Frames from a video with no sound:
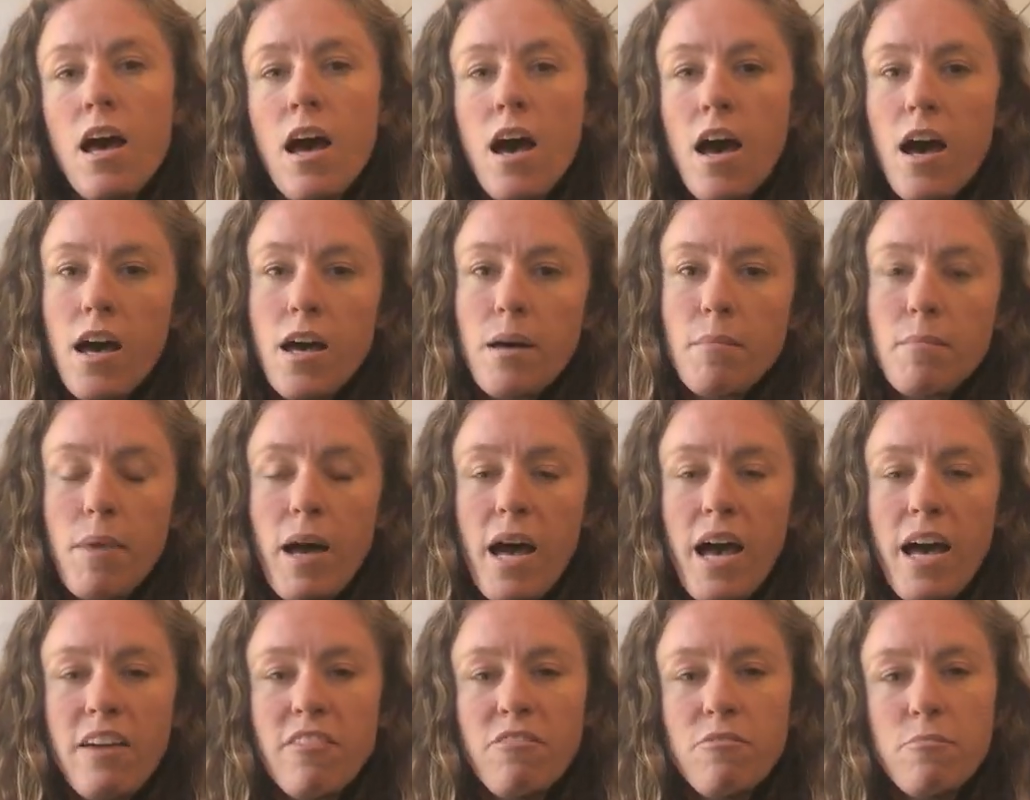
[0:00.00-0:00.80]
Um,
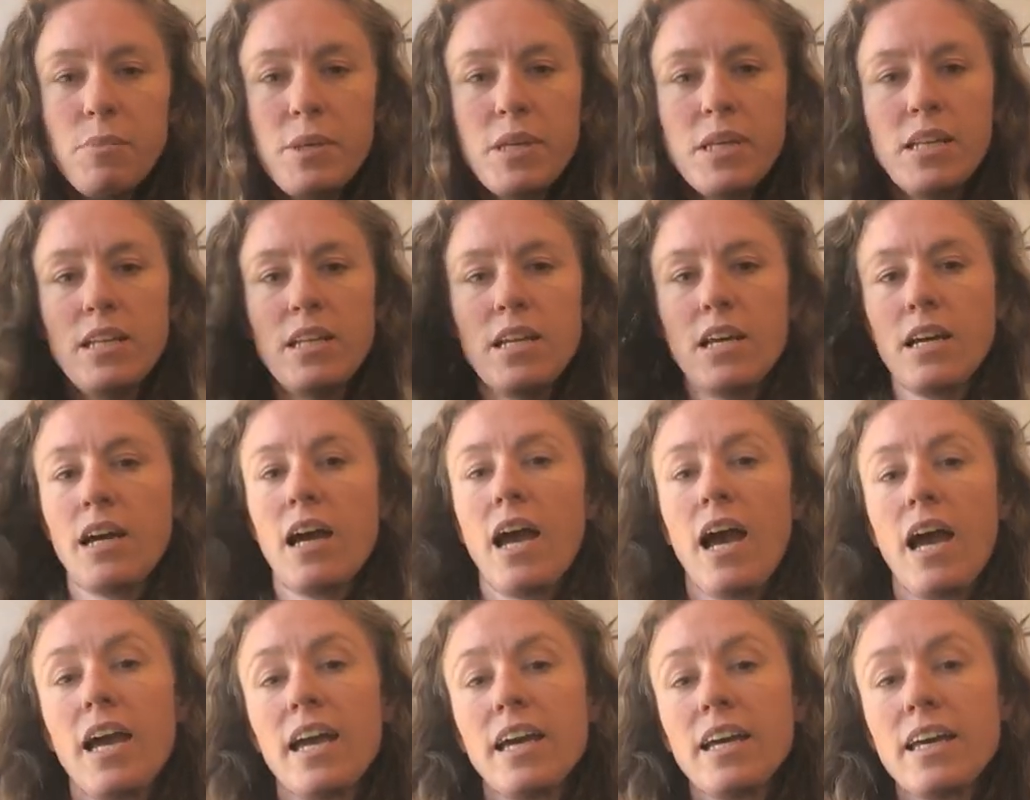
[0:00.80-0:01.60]
I've been a
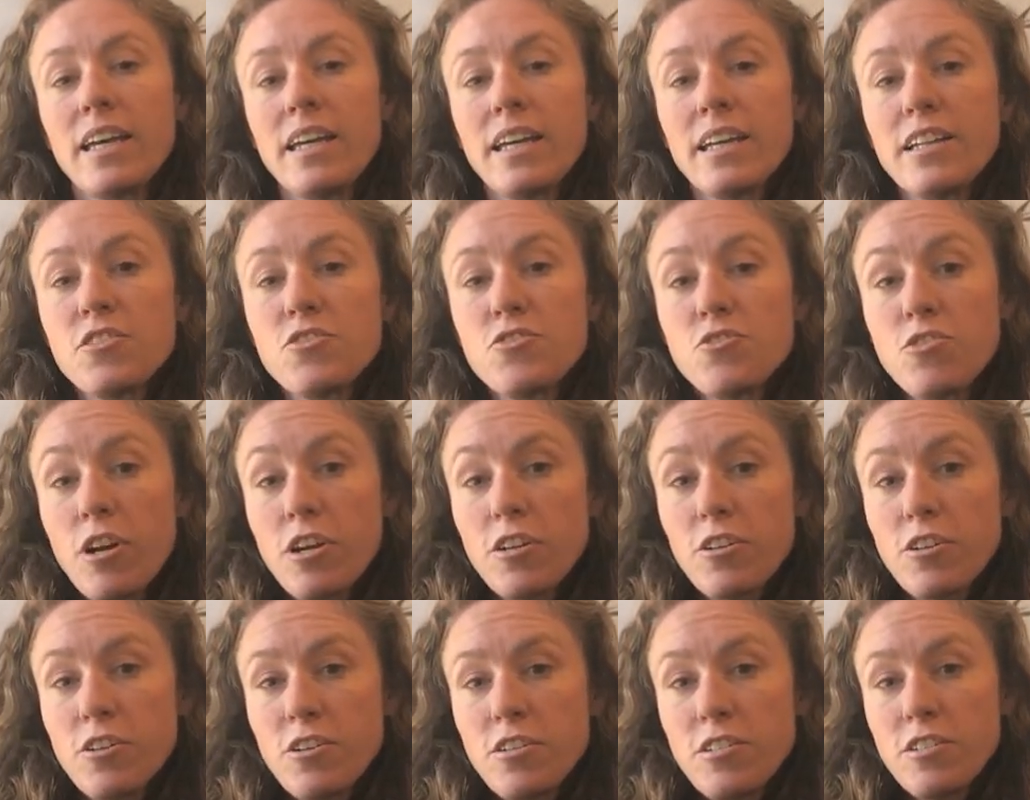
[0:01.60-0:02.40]
kayaking
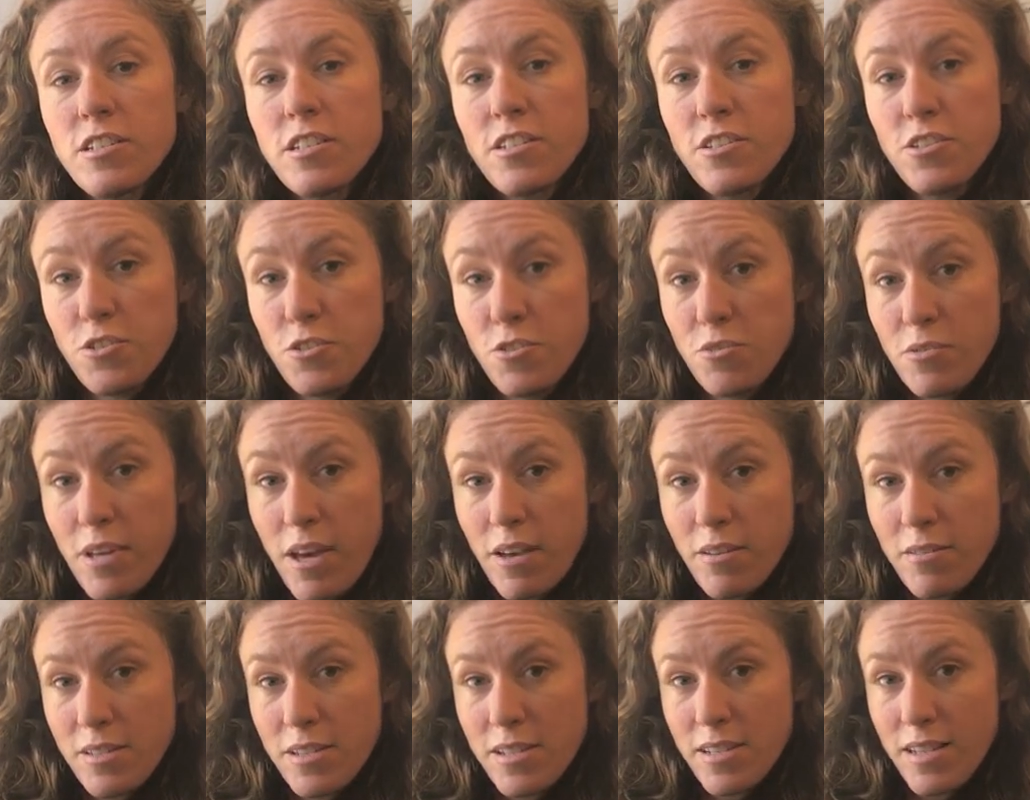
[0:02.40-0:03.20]
instructor since
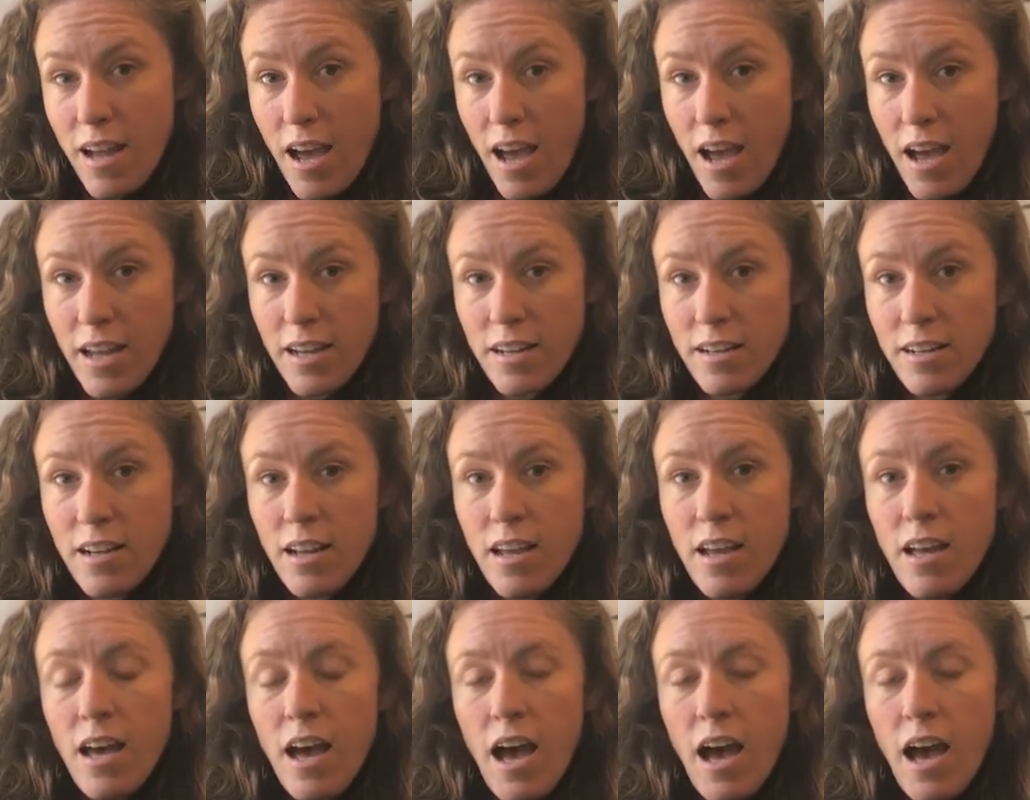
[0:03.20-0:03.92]
2009